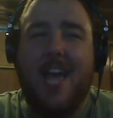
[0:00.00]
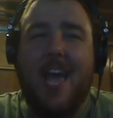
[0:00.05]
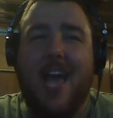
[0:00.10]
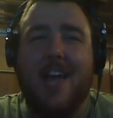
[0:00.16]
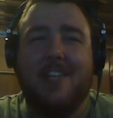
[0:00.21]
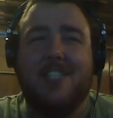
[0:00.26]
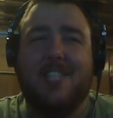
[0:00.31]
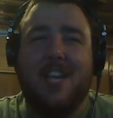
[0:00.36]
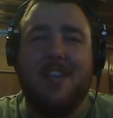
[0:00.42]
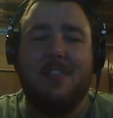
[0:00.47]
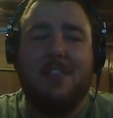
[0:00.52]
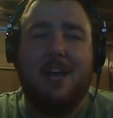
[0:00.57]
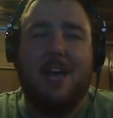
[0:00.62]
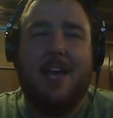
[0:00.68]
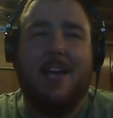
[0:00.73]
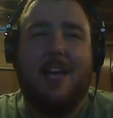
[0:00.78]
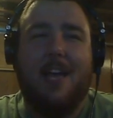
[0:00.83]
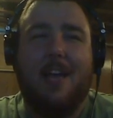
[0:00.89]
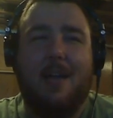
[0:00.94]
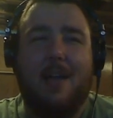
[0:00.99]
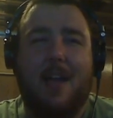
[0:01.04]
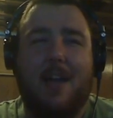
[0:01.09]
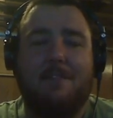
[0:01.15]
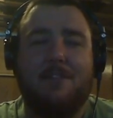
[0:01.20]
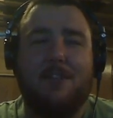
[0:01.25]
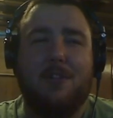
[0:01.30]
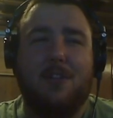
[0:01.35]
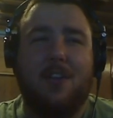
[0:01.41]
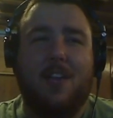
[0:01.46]
And Jinth,
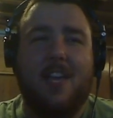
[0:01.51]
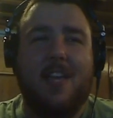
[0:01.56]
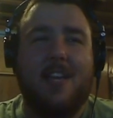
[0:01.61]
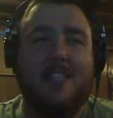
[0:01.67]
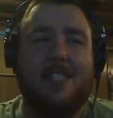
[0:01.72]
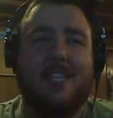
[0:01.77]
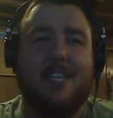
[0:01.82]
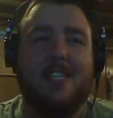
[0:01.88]
after looking at his